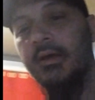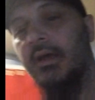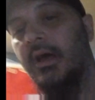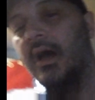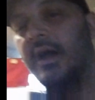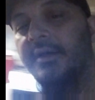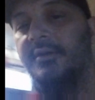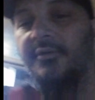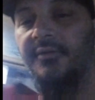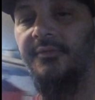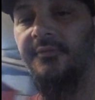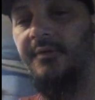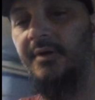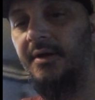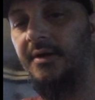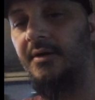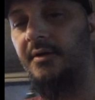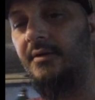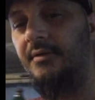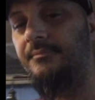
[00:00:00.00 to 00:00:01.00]
I just
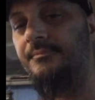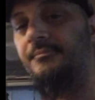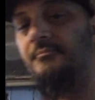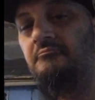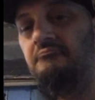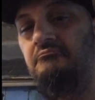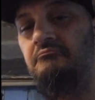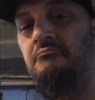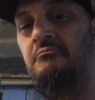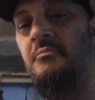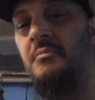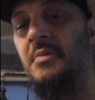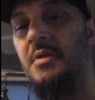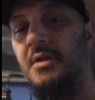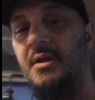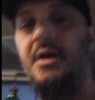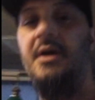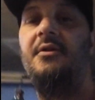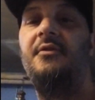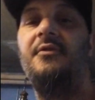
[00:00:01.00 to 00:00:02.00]
figured
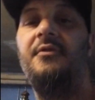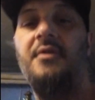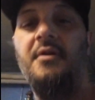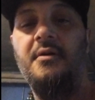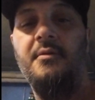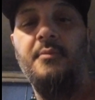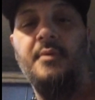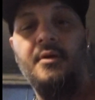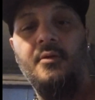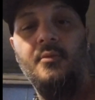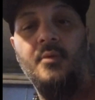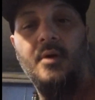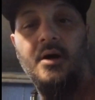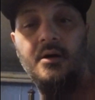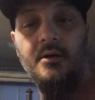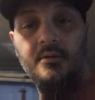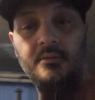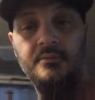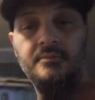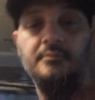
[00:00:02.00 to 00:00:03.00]
it's done me
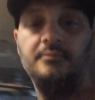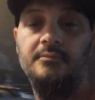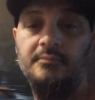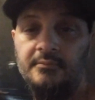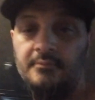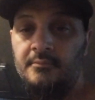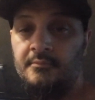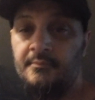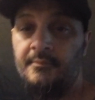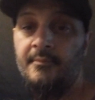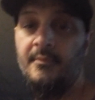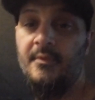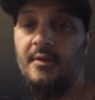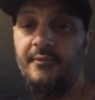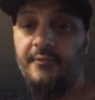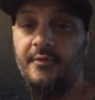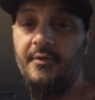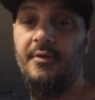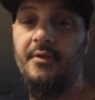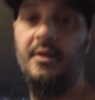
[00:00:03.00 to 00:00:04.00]
well
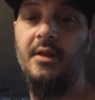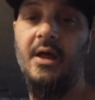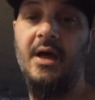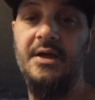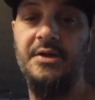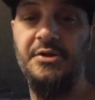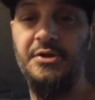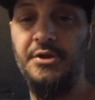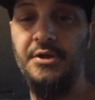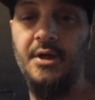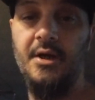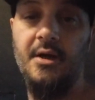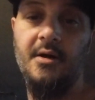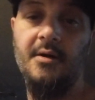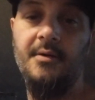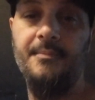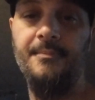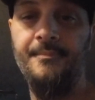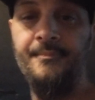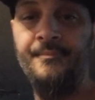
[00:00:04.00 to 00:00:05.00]
for the last
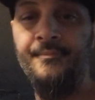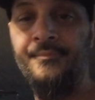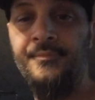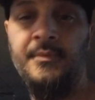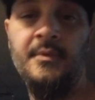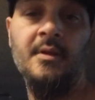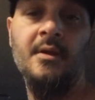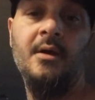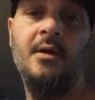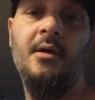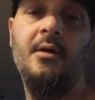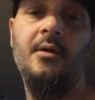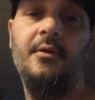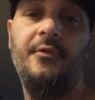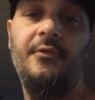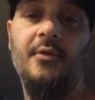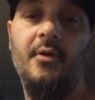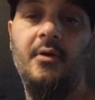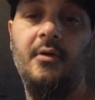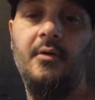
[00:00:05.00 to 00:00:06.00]
year,
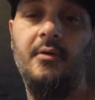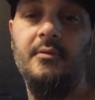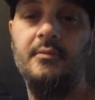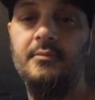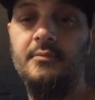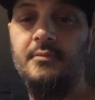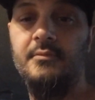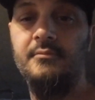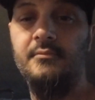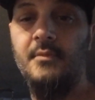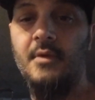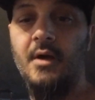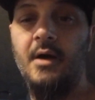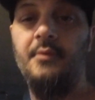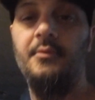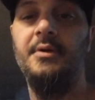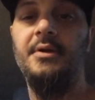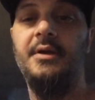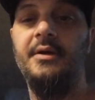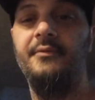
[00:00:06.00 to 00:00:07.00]
so I
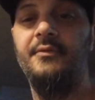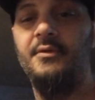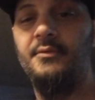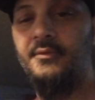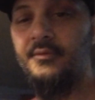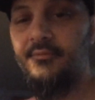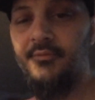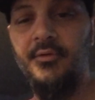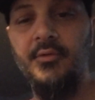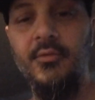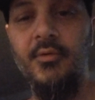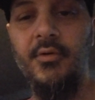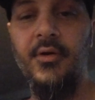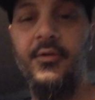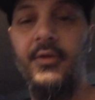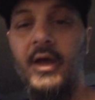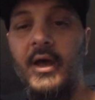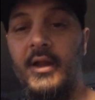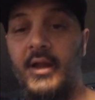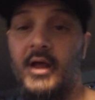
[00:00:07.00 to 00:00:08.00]
would give it a review,
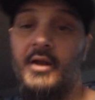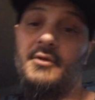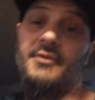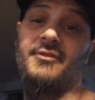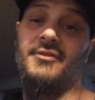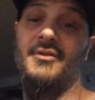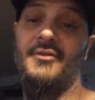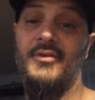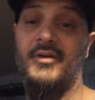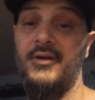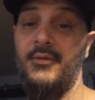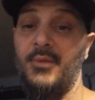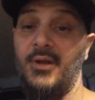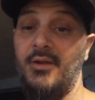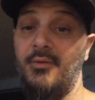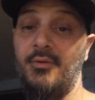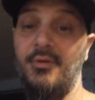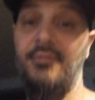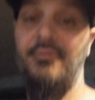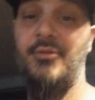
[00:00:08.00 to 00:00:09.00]
and I don't see very
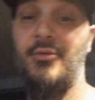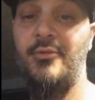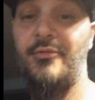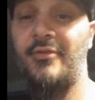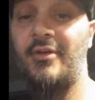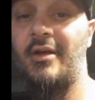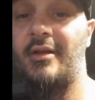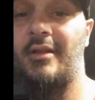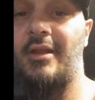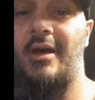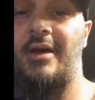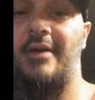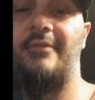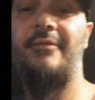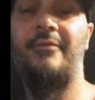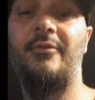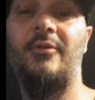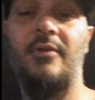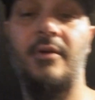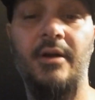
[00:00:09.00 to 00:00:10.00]
many reviews online
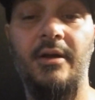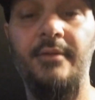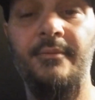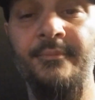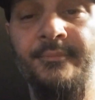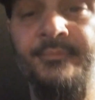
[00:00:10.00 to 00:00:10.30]
for it.